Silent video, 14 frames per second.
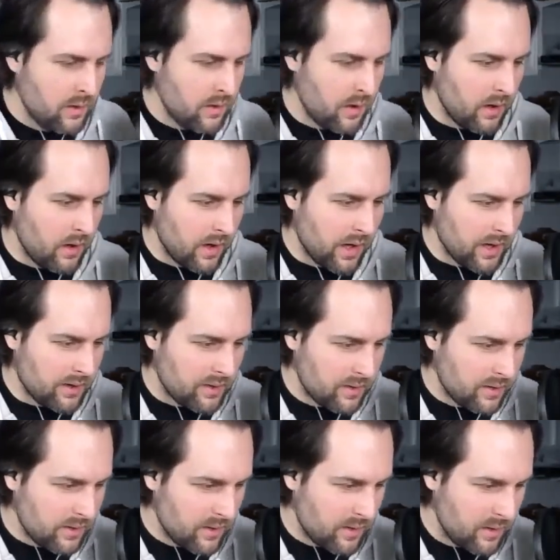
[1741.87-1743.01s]
All
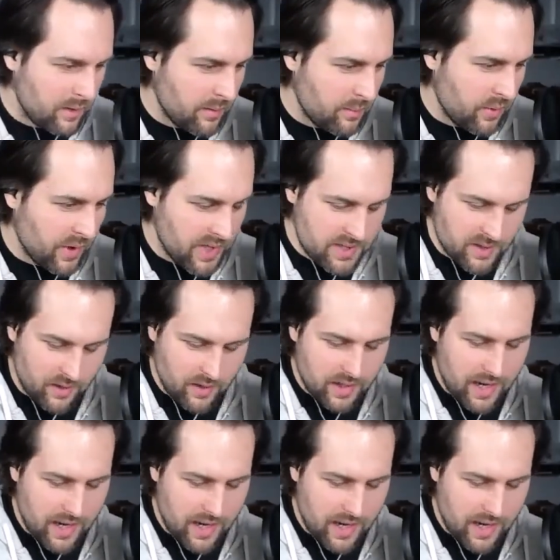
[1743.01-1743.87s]
right. Pretty dark.